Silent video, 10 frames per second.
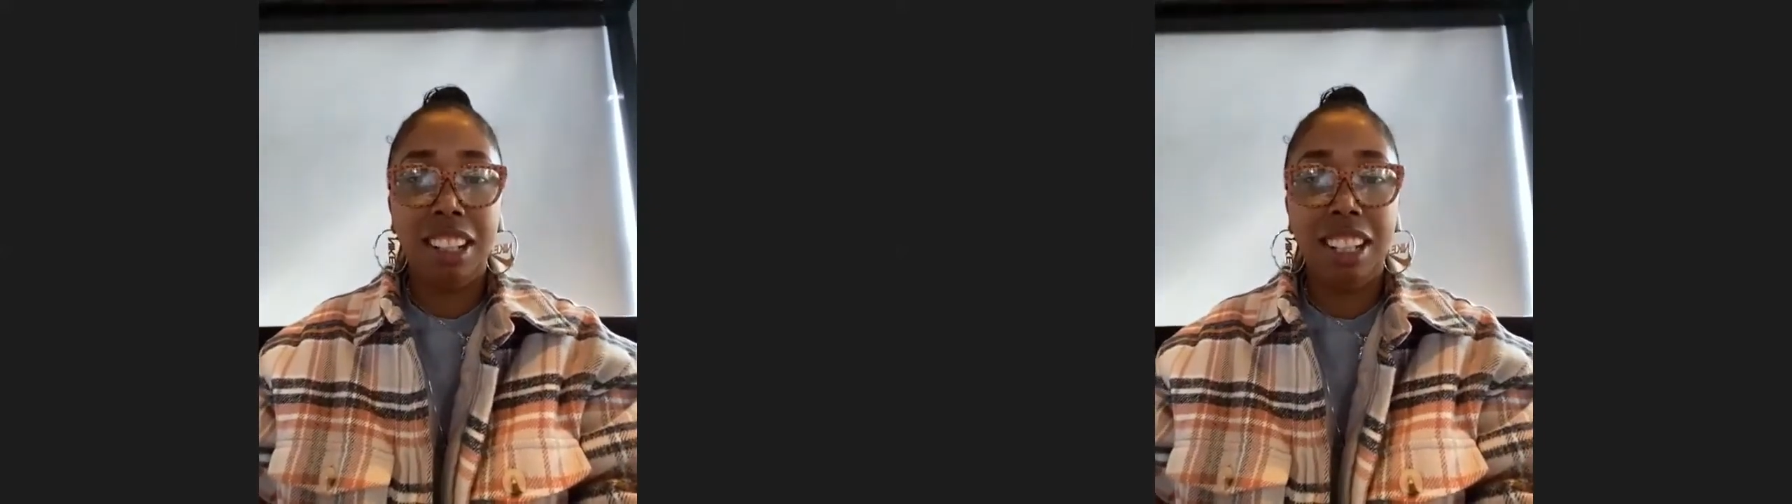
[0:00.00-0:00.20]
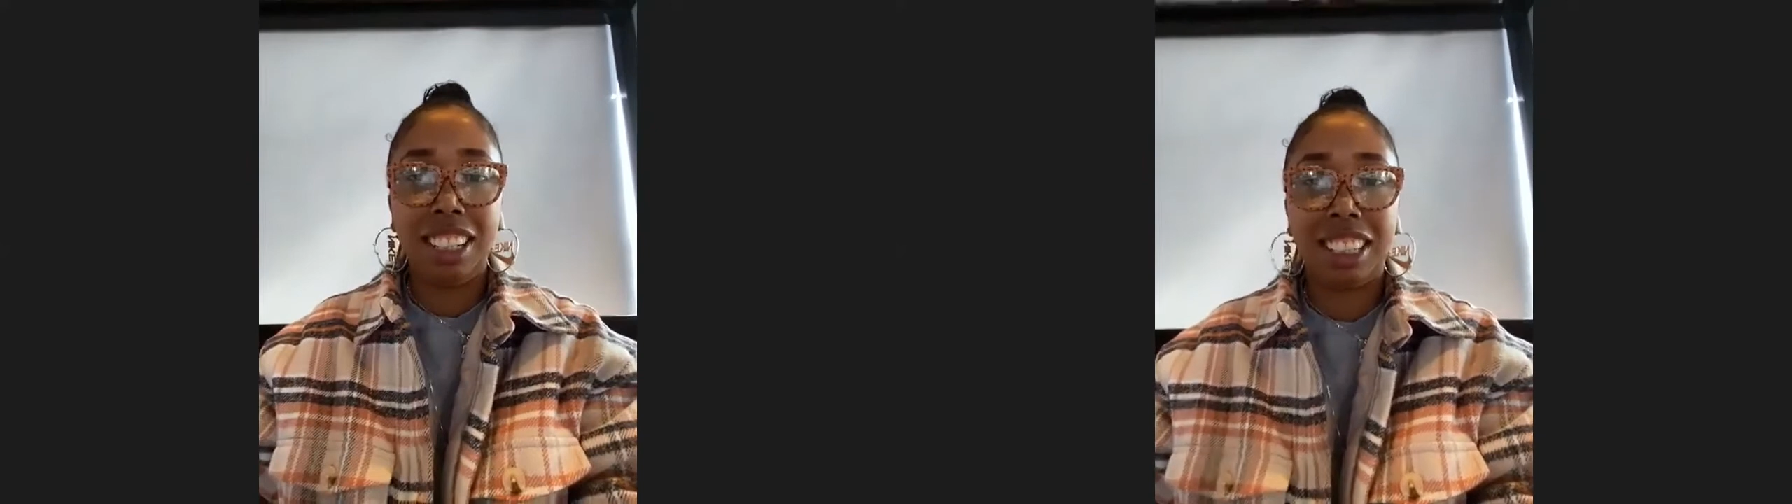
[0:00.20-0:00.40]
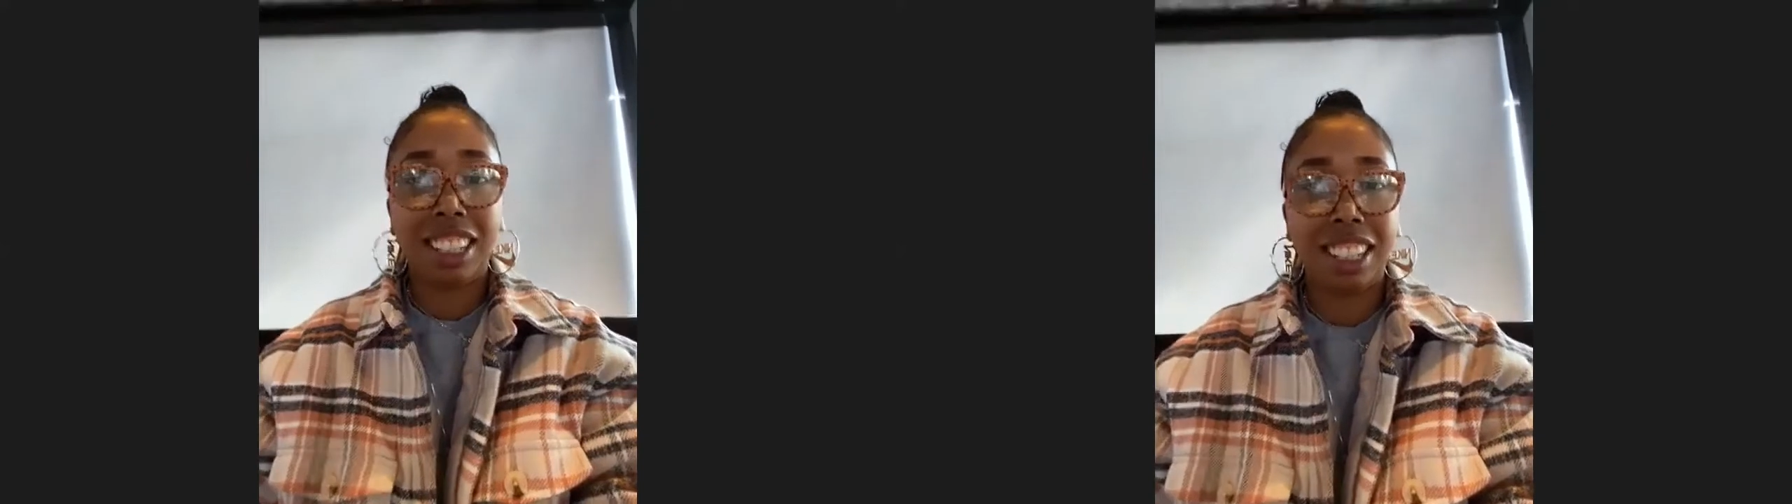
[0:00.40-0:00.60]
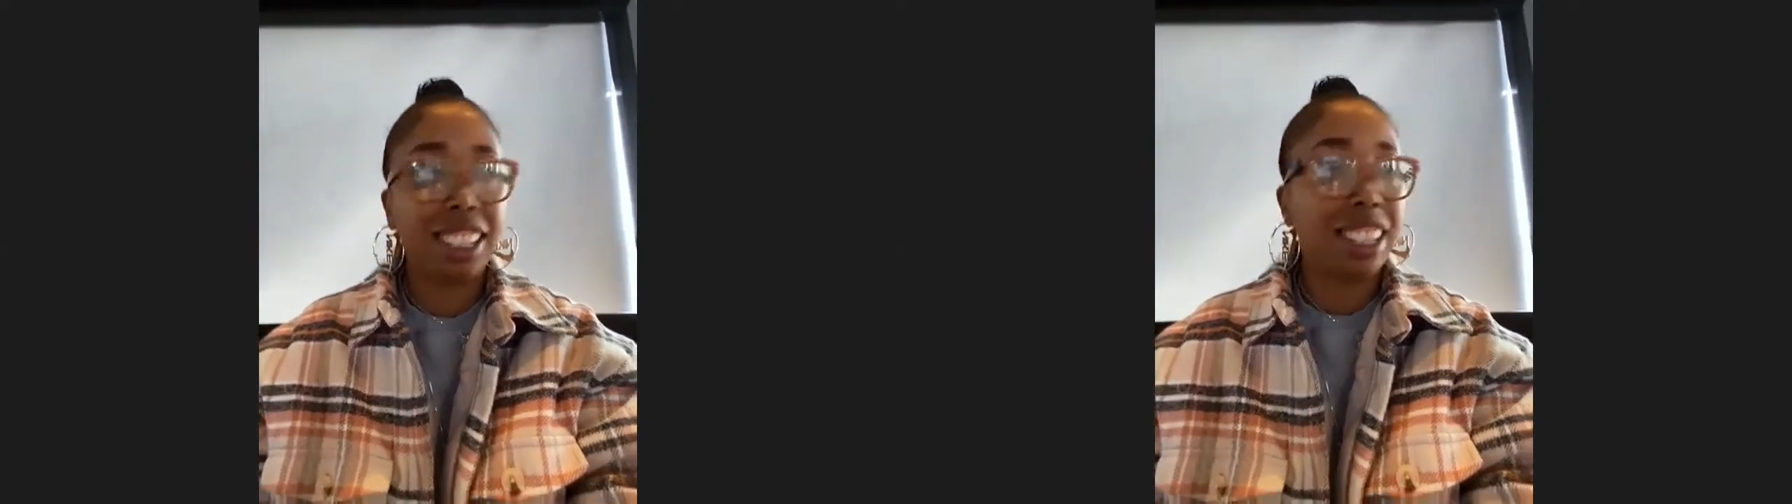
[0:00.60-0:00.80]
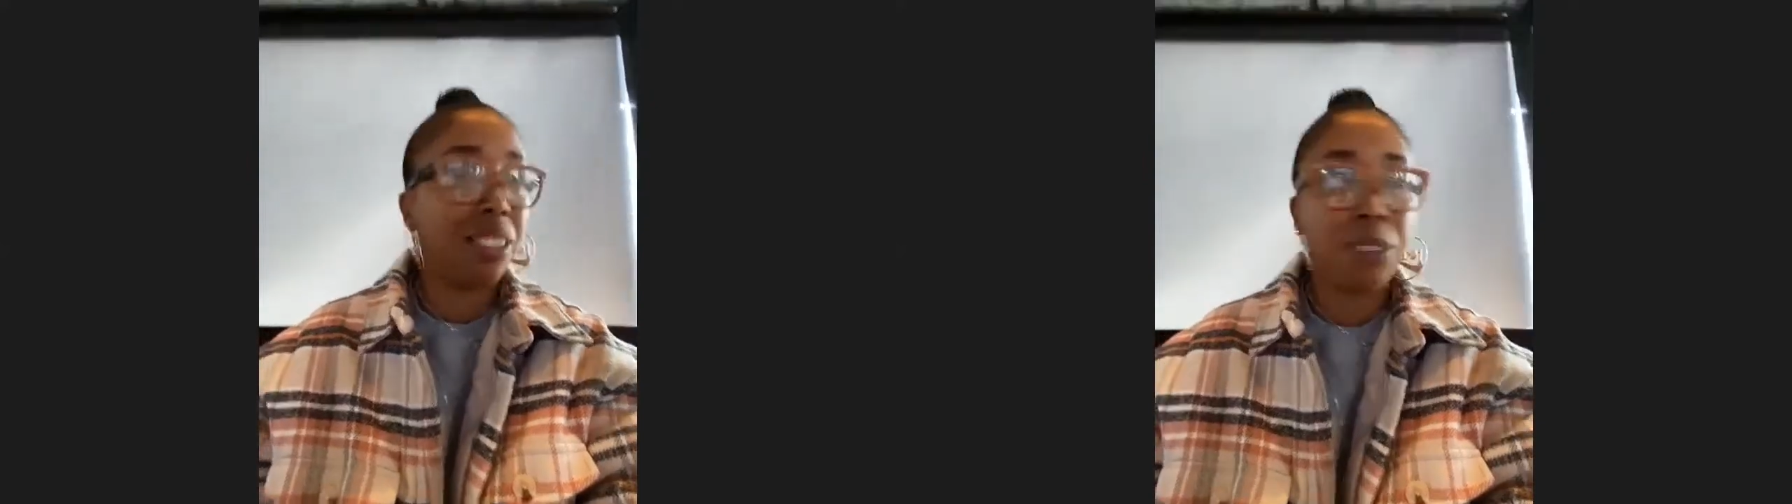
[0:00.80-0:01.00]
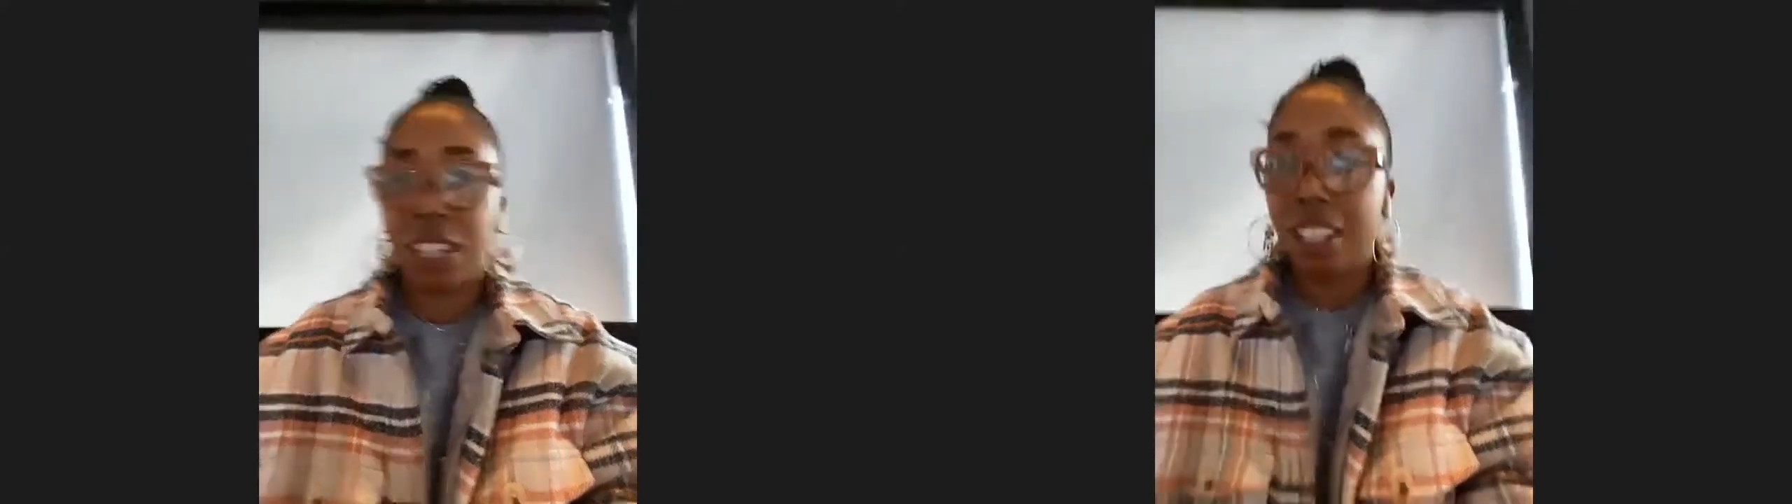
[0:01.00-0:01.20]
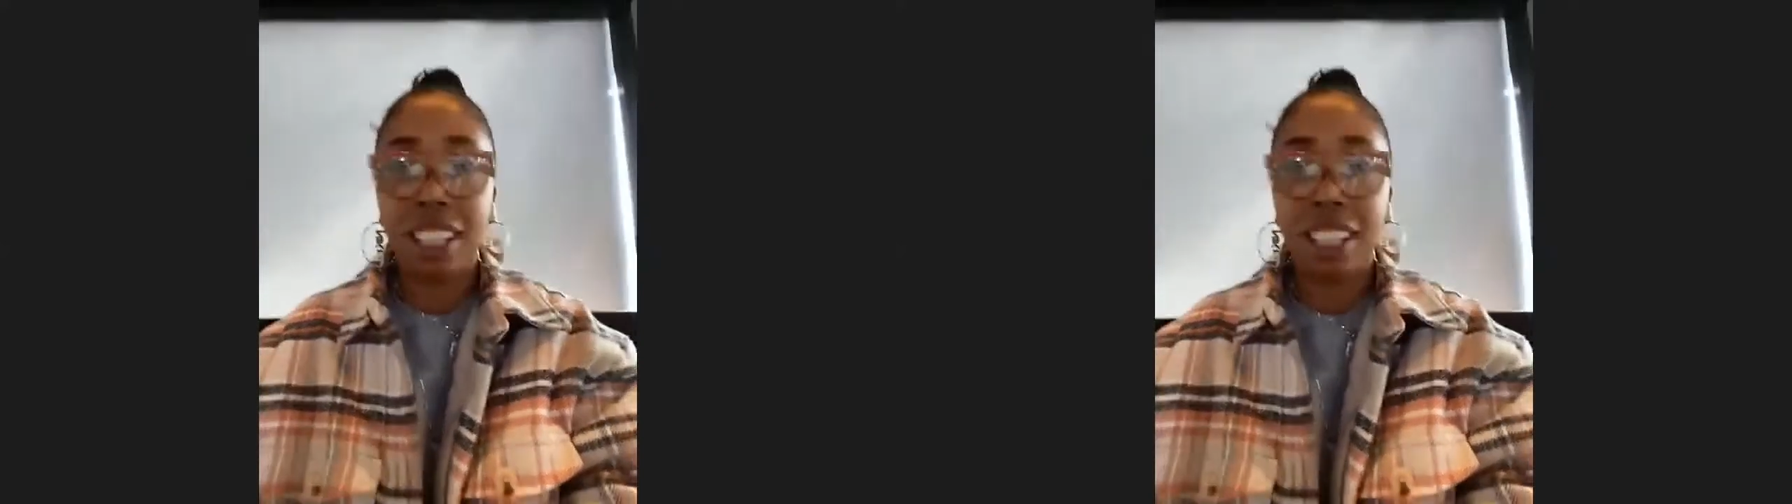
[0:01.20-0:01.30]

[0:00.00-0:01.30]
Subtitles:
It's kind of like, where